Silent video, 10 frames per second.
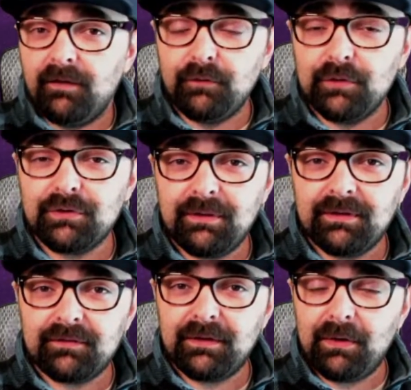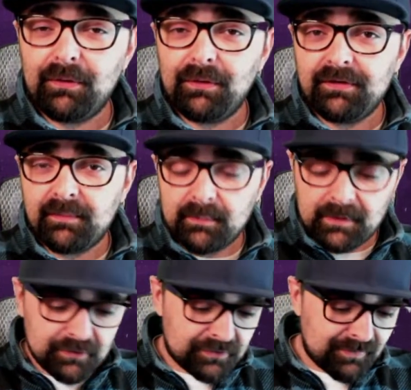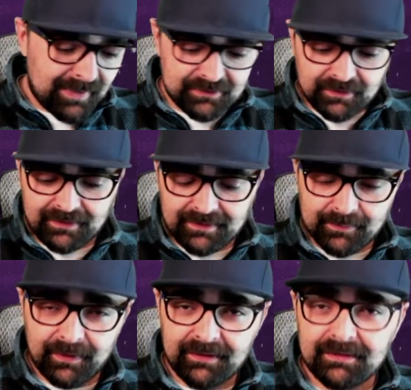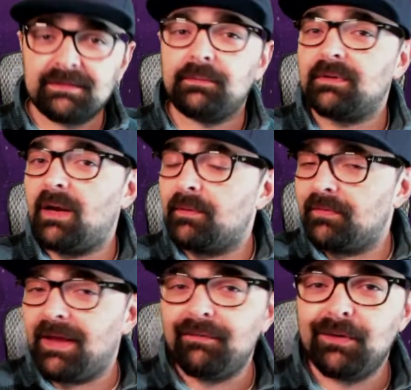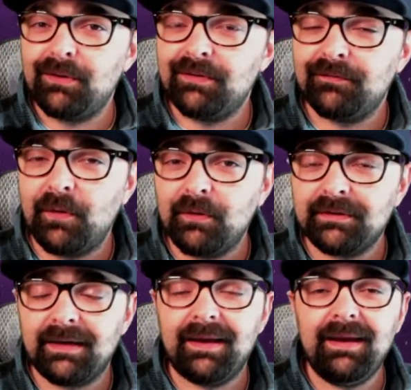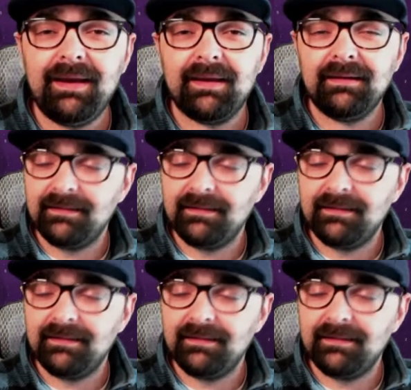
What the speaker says: If you enjoyed this video and learned something, make sure to smash the like button, subscribe if you haven't already, folks, and